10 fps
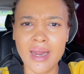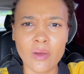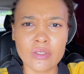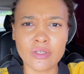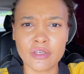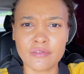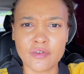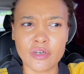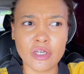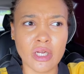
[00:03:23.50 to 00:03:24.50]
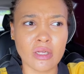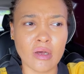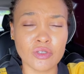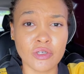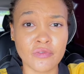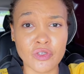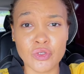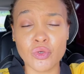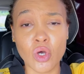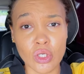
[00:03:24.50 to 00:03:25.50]
and I was looking for
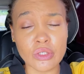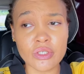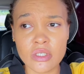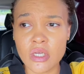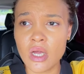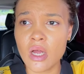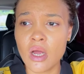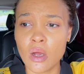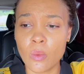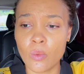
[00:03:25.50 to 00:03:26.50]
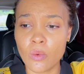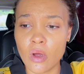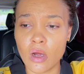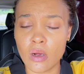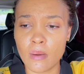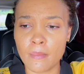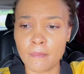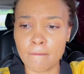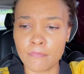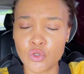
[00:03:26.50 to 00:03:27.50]
two colors,
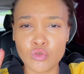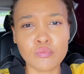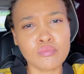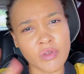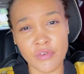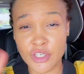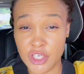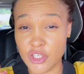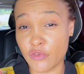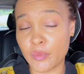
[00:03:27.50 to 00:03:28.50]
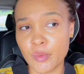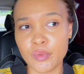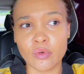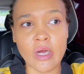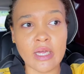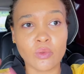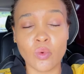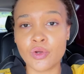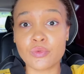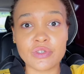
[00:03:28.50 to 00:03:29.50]
two different shades of purple, and
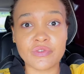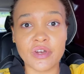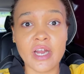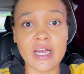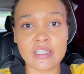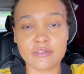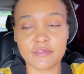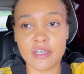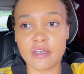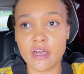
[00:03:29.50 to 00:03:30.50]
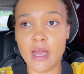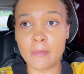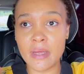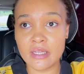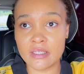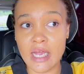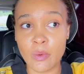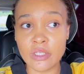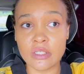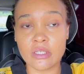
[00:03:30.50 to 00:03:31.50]
one was very hard to find. I
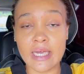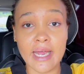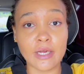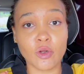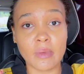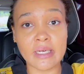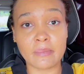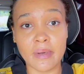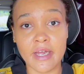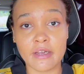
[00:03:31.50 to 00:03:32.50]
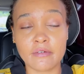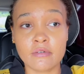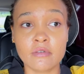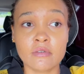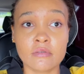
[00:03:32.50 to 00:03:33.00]
went to the guy I normally buy